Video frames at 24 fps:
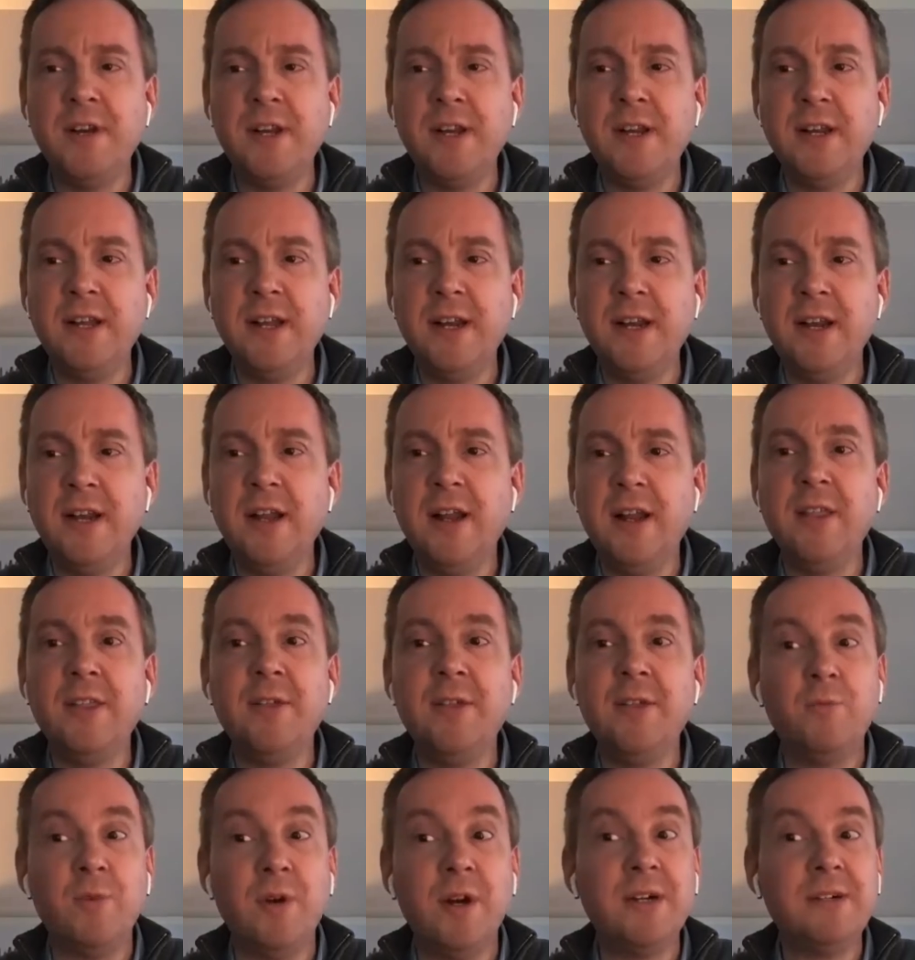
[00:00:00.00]
and a lot
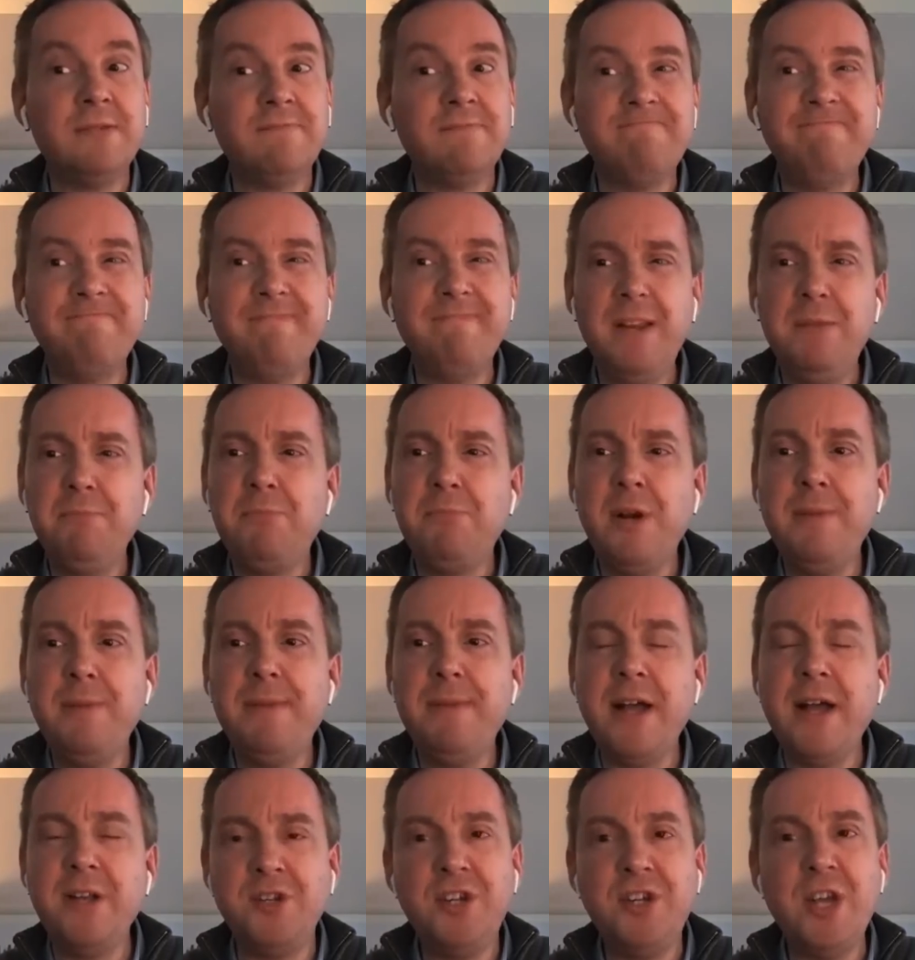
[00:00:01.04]
of them were in pretty
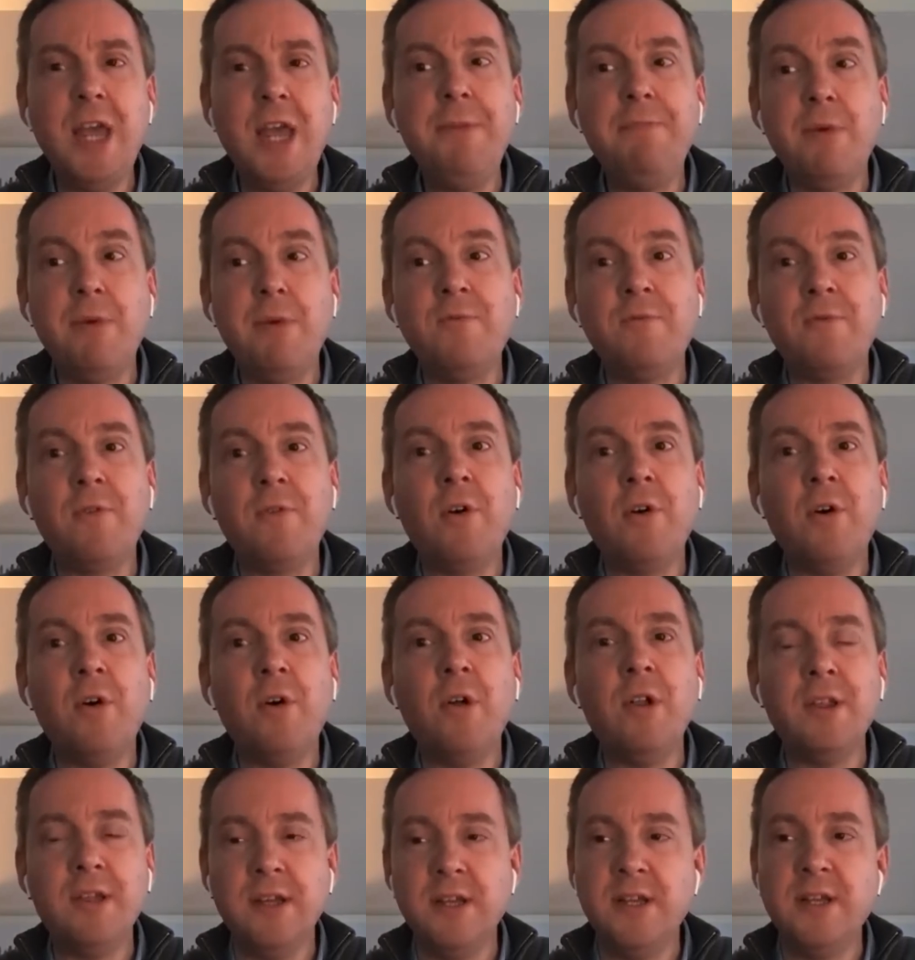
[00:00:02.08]
bad shape
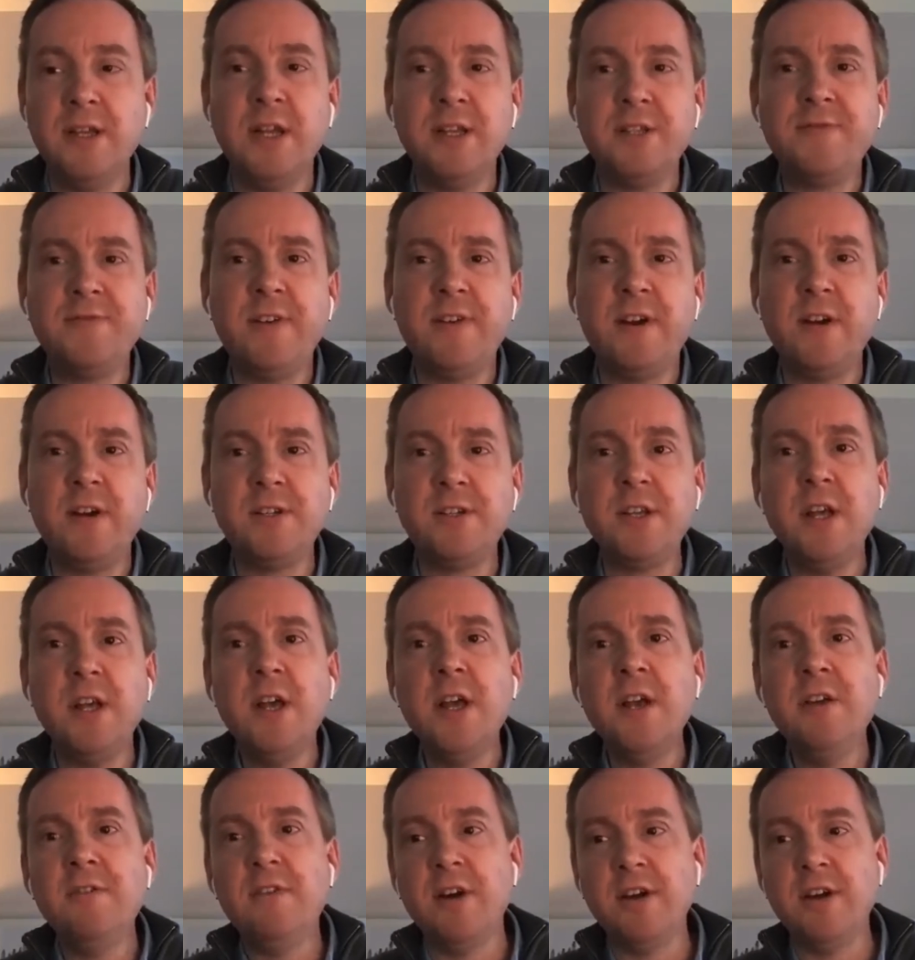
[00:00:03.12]
overall, as far as
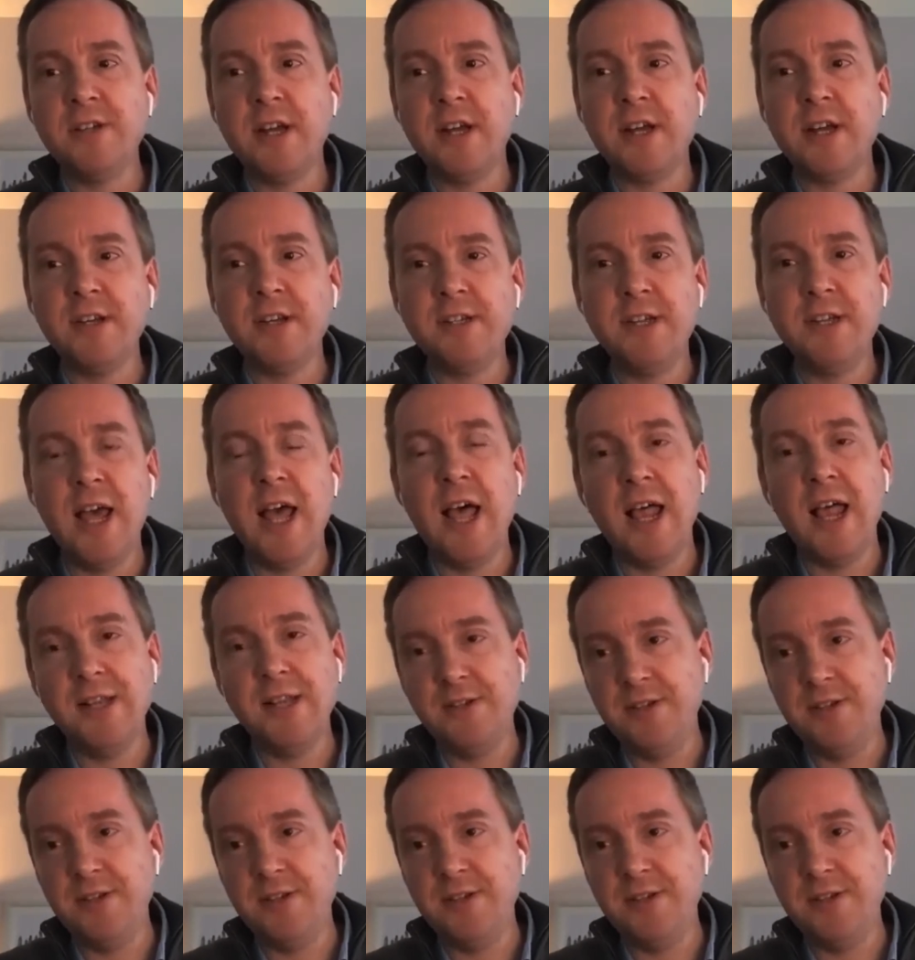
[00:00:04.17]
I could tell.